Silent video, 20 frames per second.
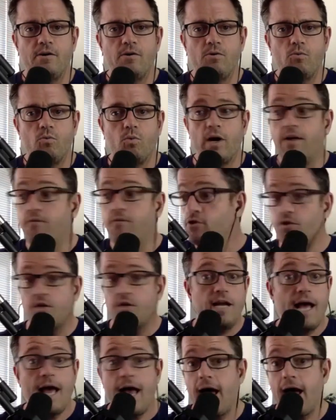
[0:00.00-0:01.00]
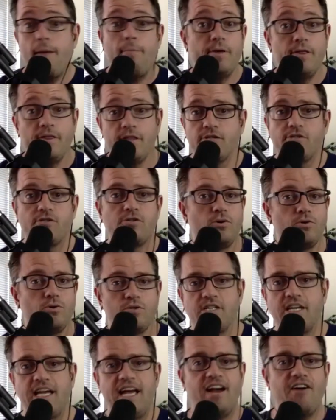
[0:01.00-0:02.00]
whatever's going to happen that's so
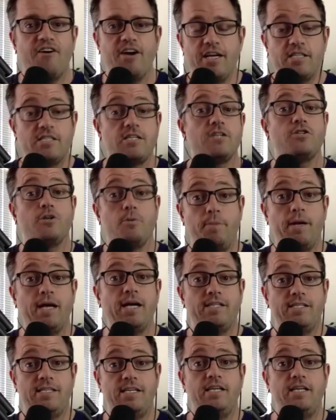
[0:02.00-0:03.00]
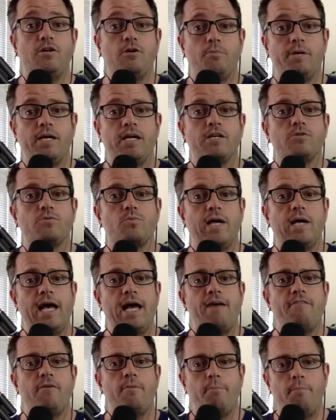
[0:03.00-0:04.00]
scary such a big deal because we
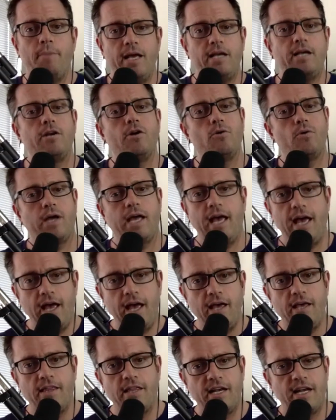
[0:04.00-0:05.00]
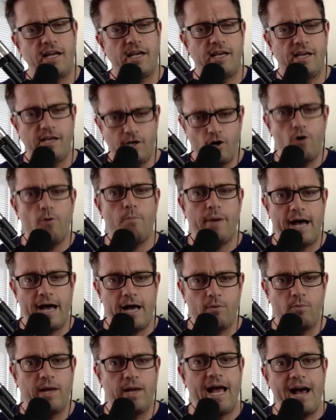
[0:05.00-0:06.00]
haven't made it okay that it can go bad.
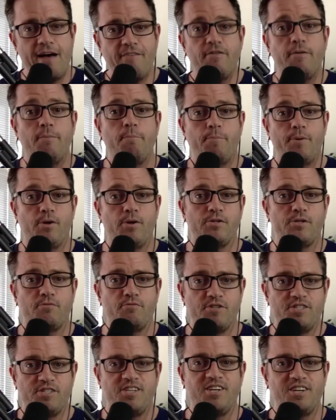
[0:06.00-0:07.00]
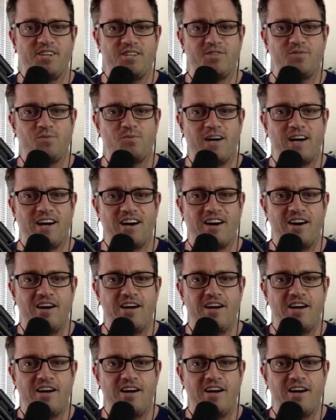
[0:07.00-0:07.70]
We haven't built a resilience where